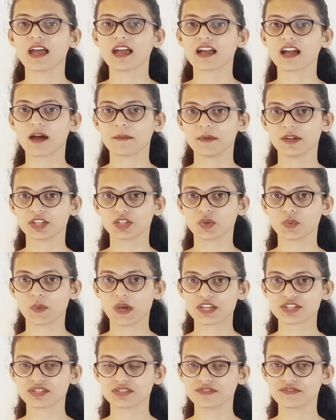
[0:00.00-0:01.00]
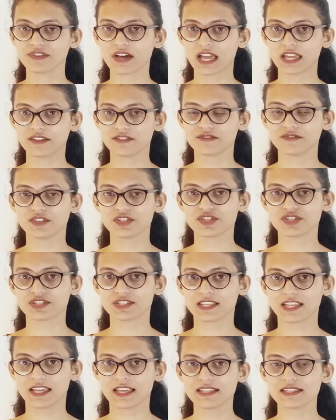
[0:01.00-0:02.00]
Coming to question 5 which
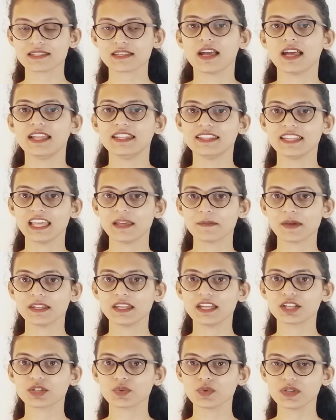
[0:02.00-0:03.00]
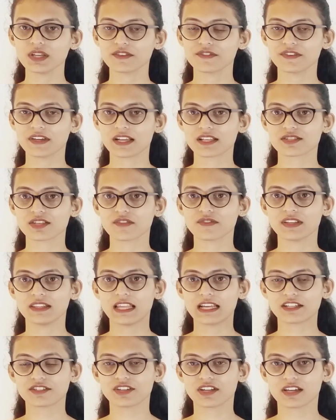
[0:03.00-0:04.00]
says, name any two effects of
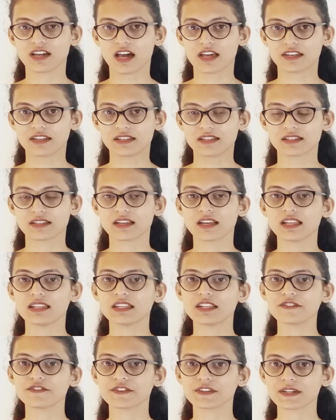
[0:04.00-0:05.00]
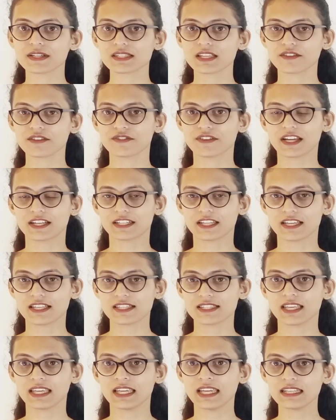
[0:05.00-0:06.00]
electric current. The first effect is
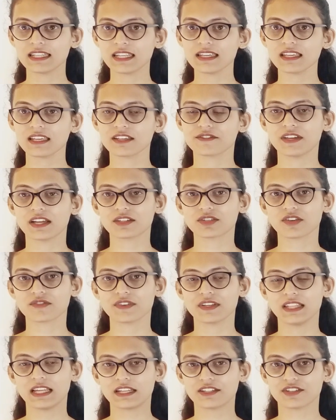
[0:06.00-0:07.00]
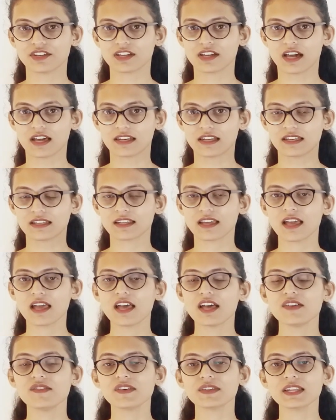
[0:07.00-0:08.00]
heating effect of electric current.
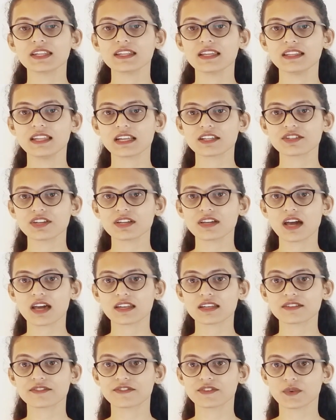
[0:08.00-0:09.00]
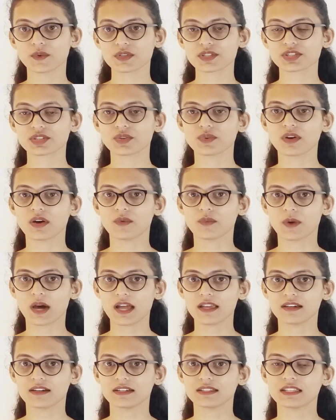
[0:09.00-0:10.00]
When an electric current flows through a
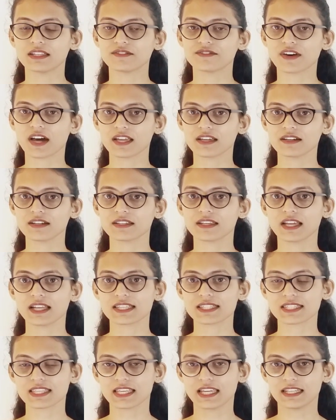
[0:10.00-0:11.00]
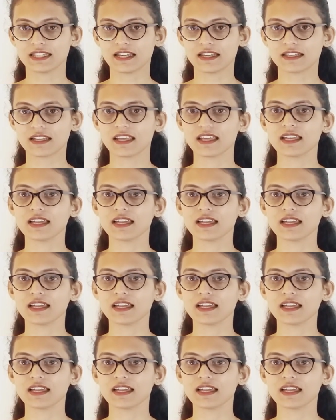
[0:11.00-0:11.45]
wire, the wire gets heated.